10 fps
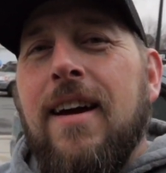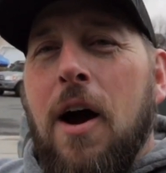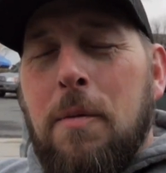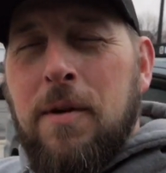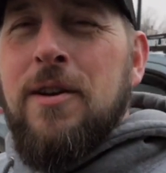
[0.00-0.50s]

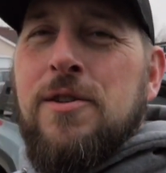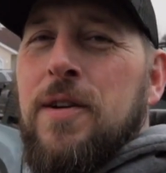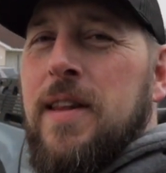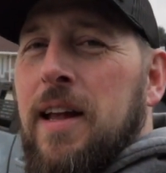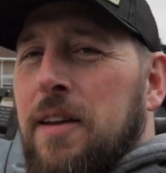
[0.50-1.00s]
Hope you
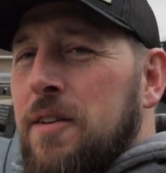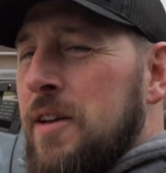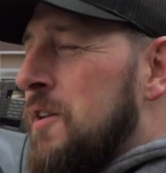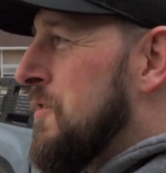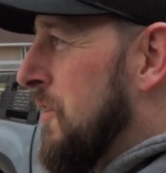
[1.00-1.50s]
enjoyed that little
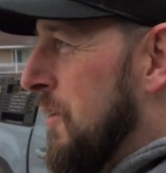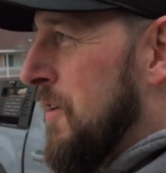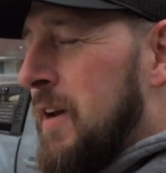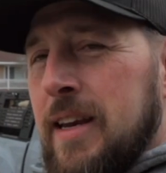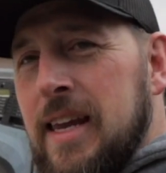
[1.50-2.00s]

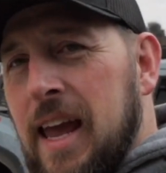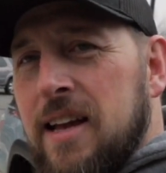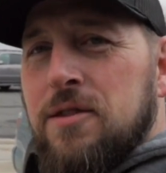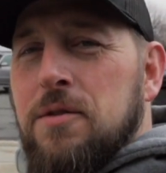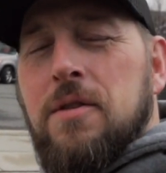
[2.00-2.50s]
intro. And
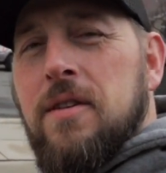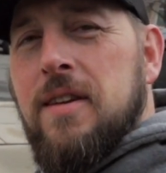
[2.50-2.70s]
yes,